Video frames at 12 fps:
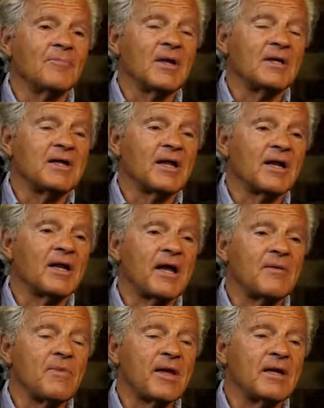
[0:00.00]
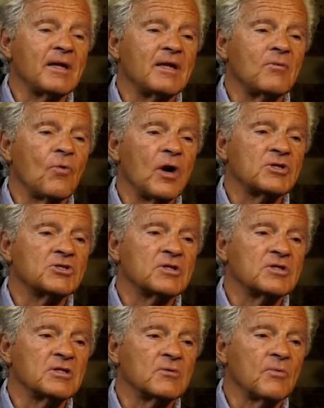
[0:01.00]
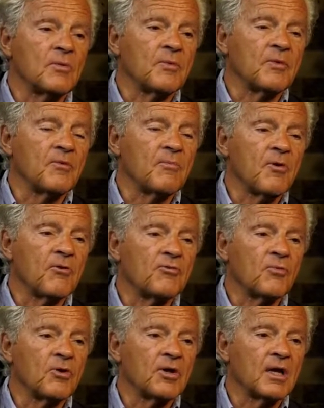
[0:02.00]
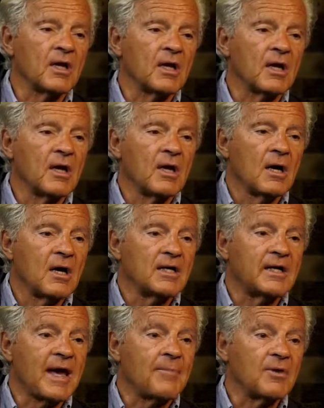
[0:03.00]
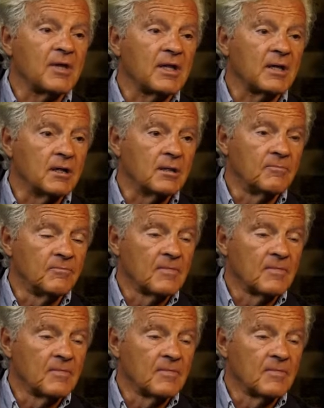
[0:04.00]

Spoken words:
Dale and I met in Washington when we were both working on Capitol Hill.